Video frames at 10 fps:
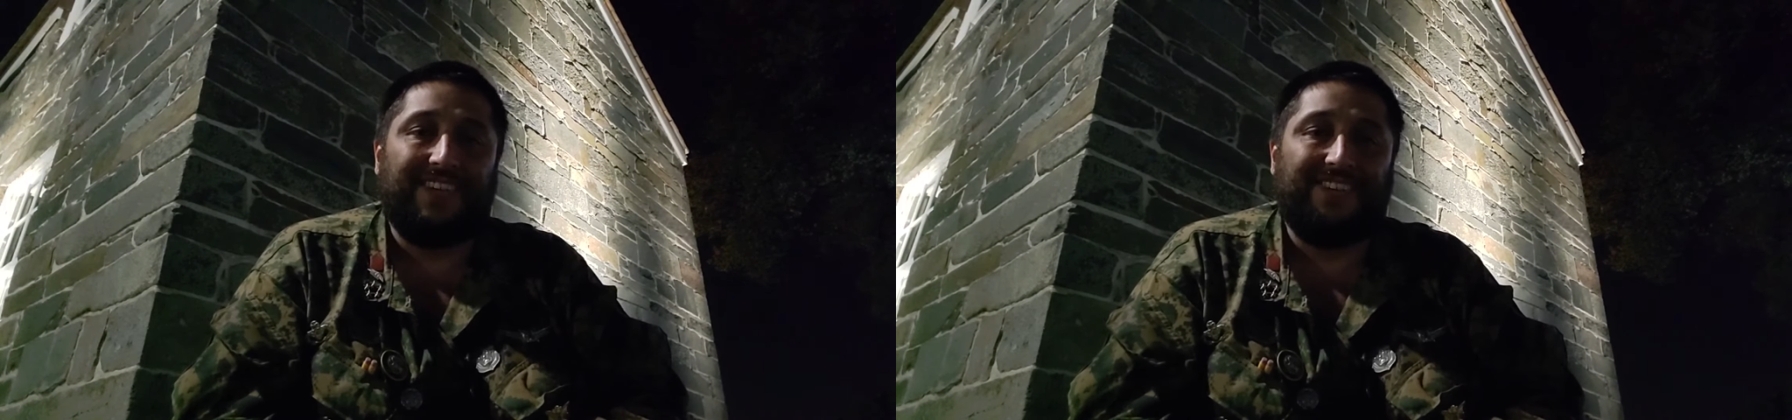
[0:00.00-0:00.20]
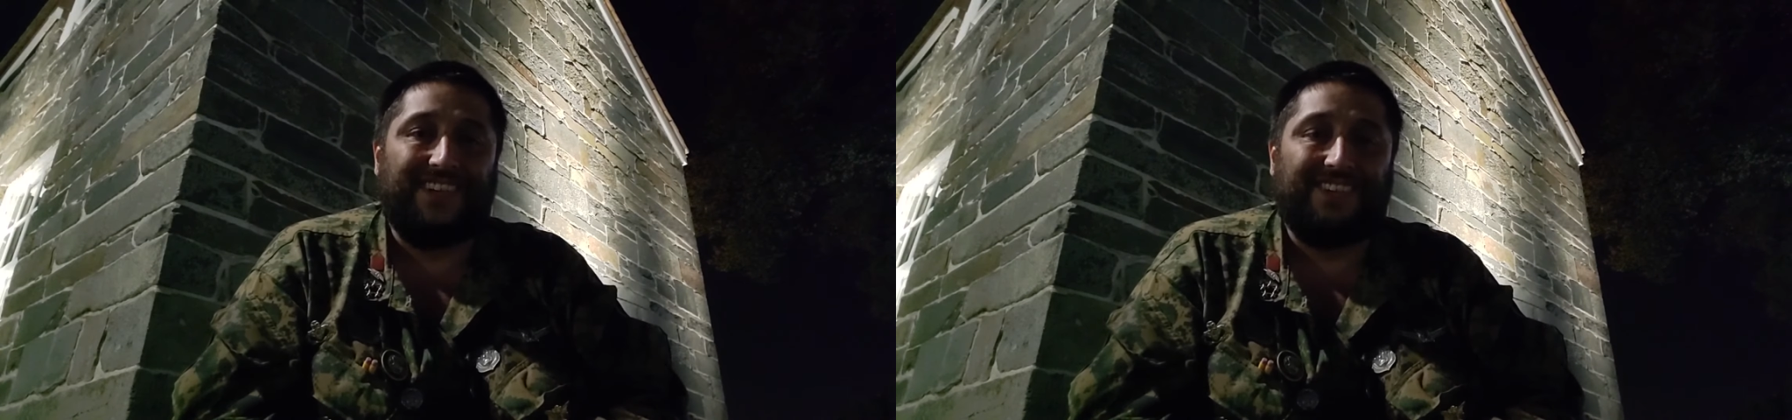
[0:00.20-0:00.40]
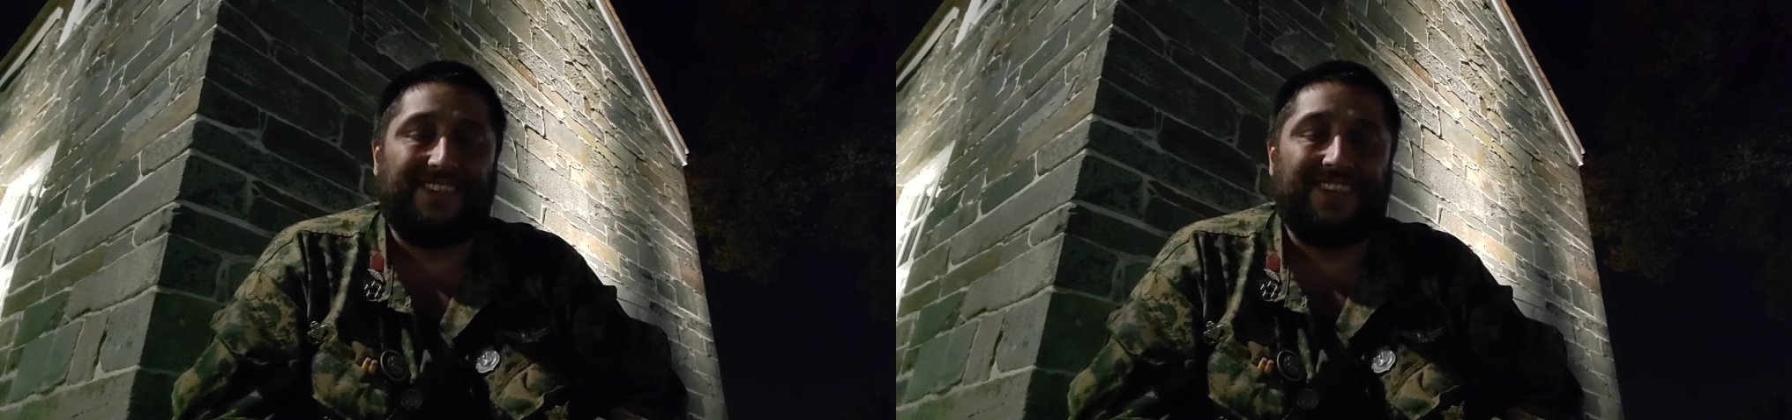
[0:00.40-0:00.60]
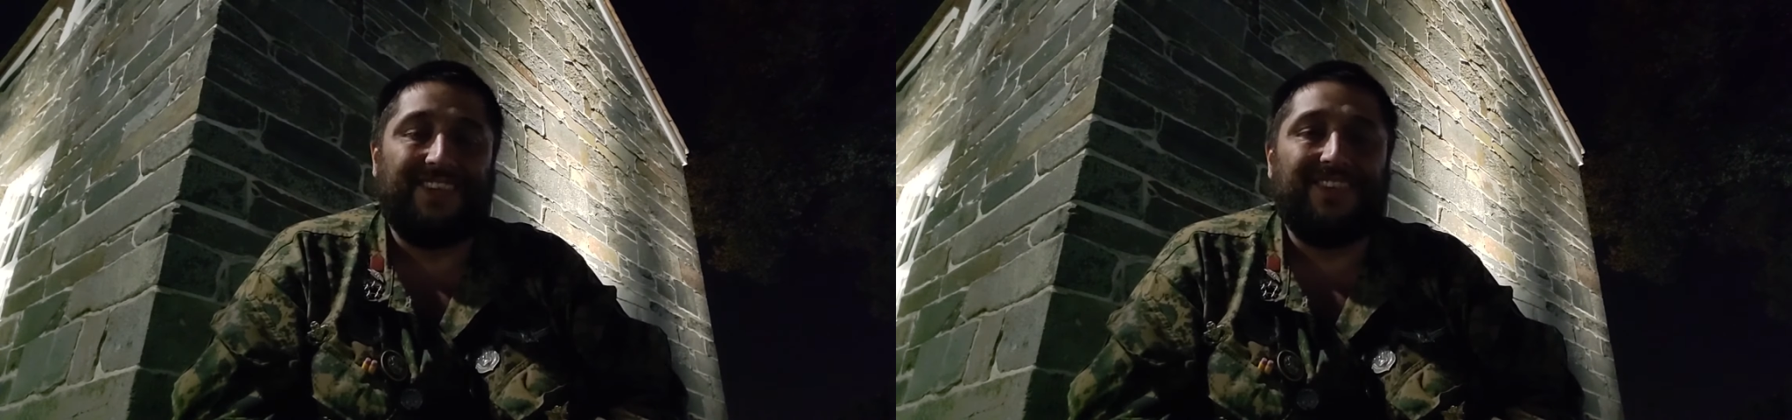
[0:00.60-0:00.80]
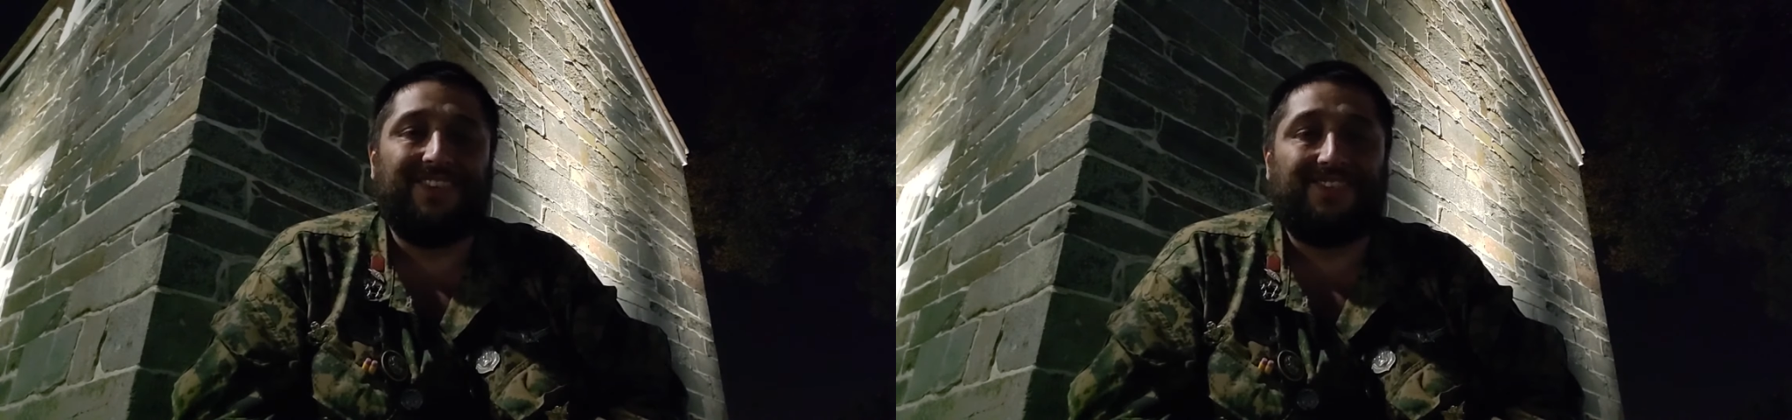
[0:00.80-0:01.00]

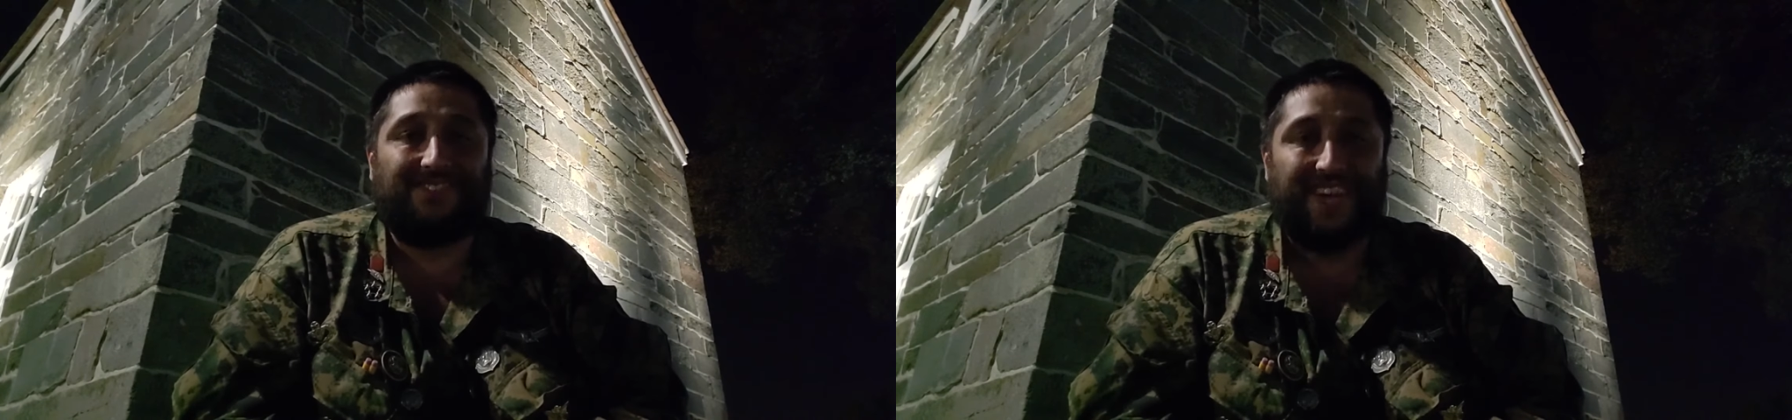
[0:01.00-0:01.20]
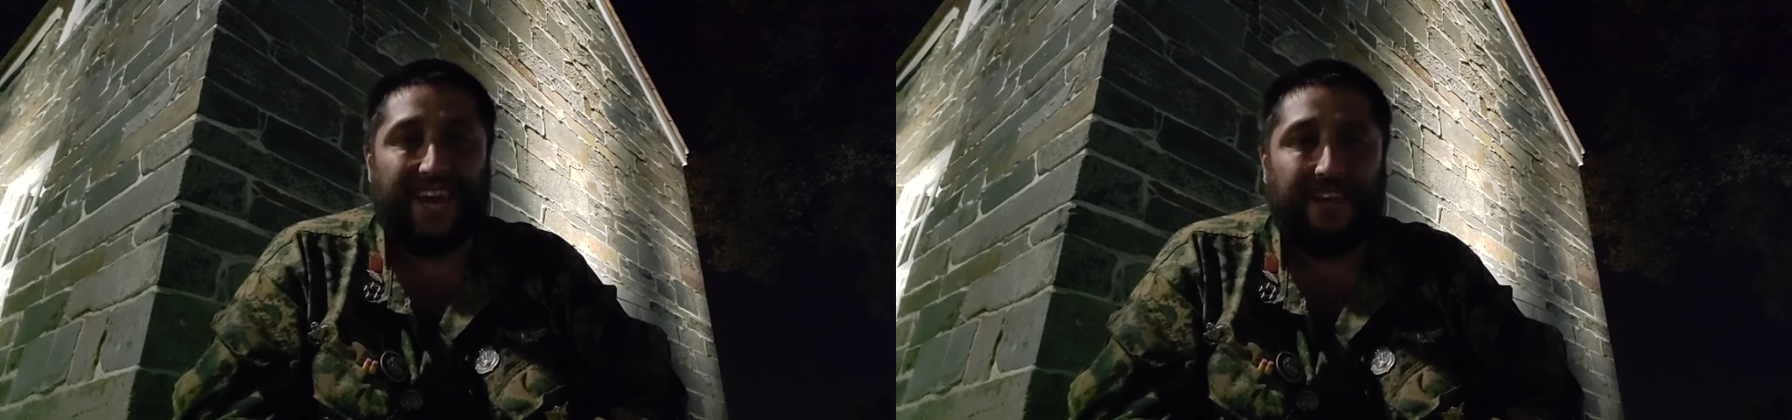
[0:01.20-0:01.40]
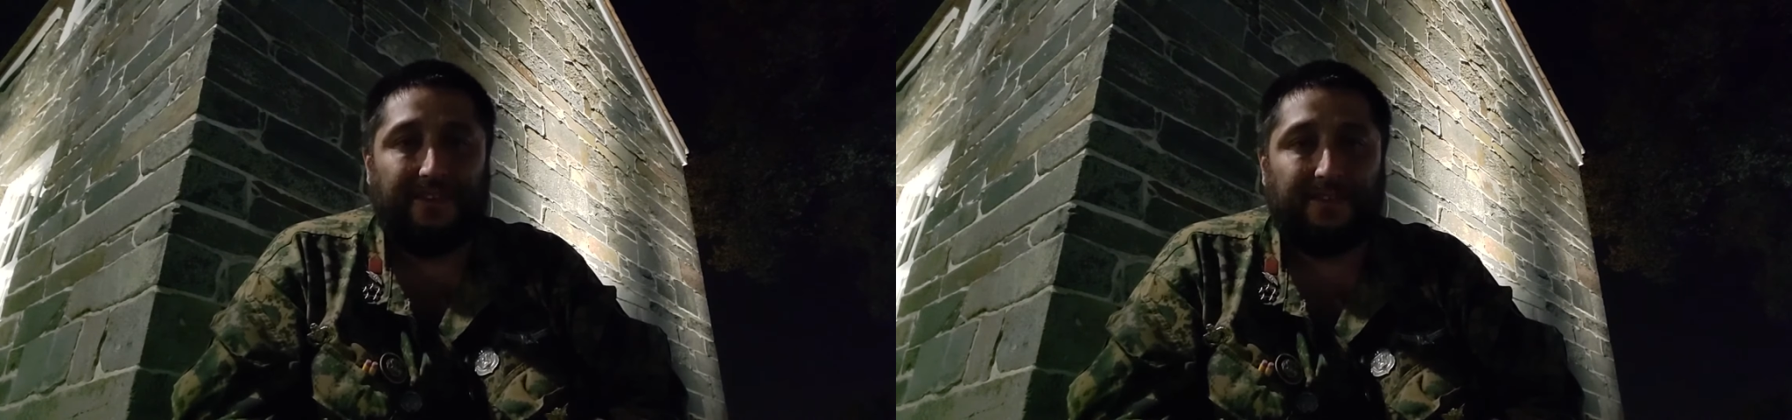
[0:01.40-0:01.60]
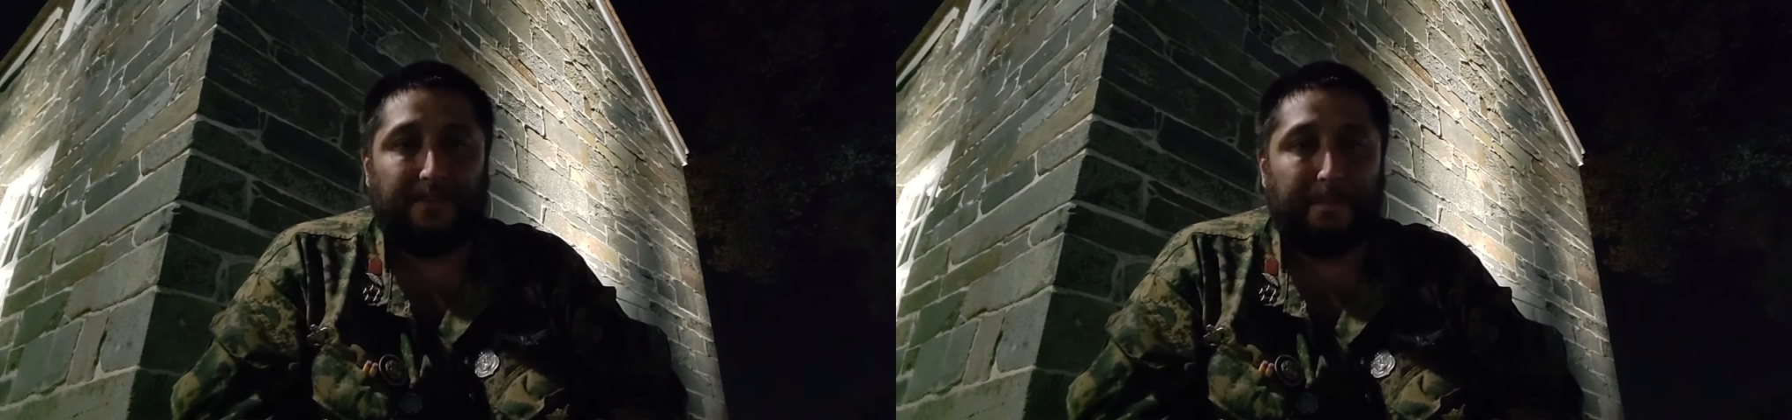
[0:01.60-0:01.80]
existence ceased.